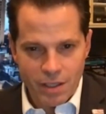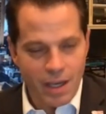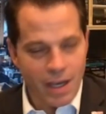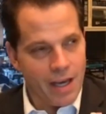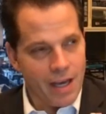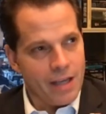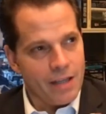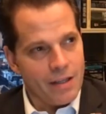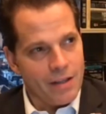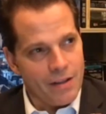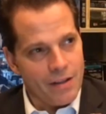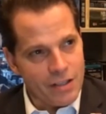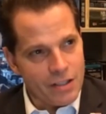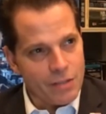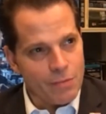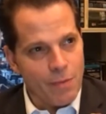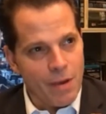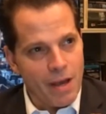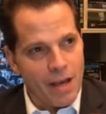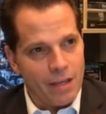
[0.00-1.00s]
And
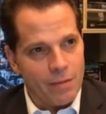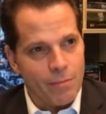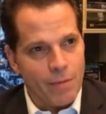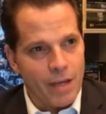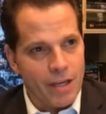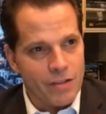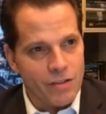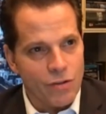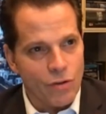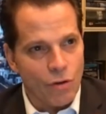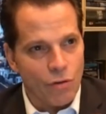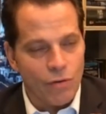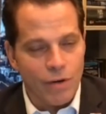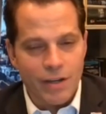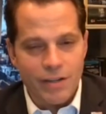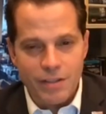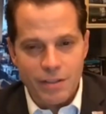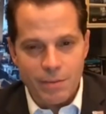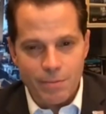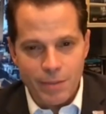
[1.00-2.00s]
this man, may his soul
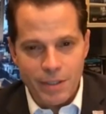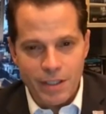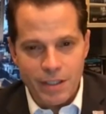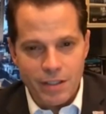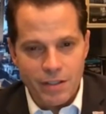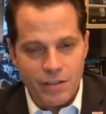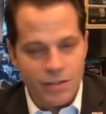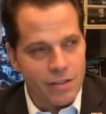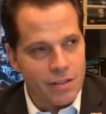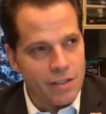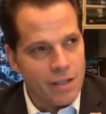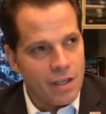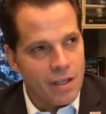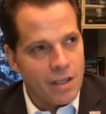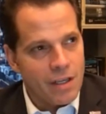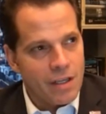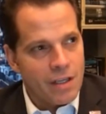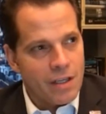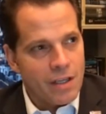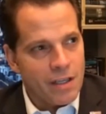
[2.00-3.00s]
rest in peace,
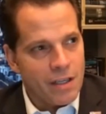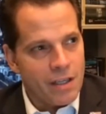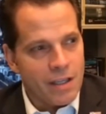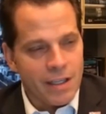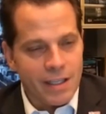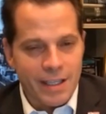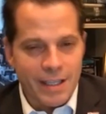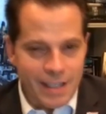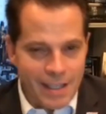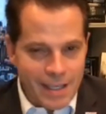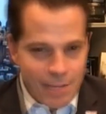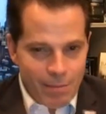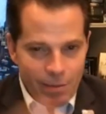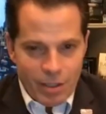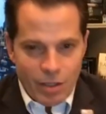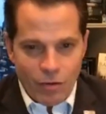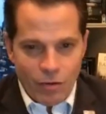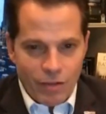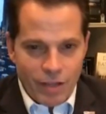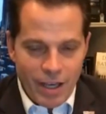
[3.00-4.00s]
he
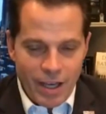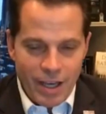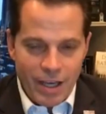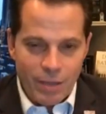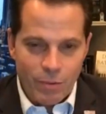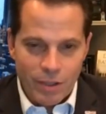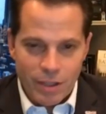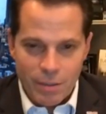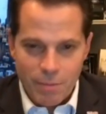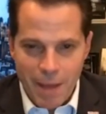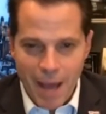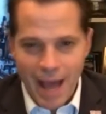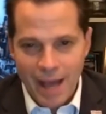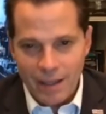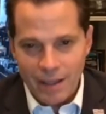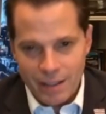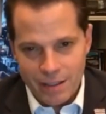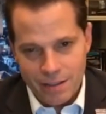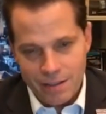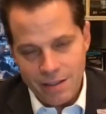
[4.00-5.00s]
hit me over the head with a
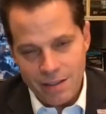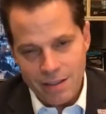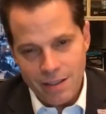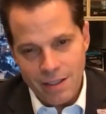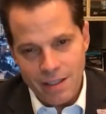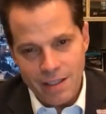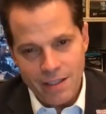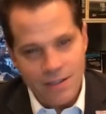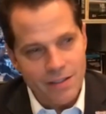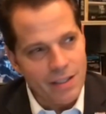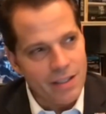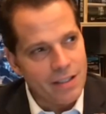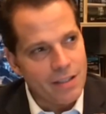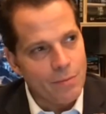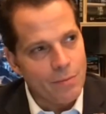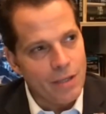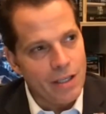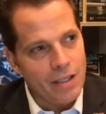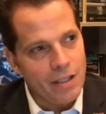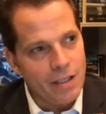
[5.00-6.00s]
mallet and he said to
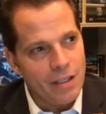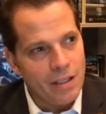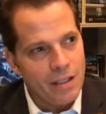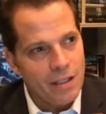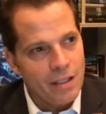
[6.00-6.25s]
me,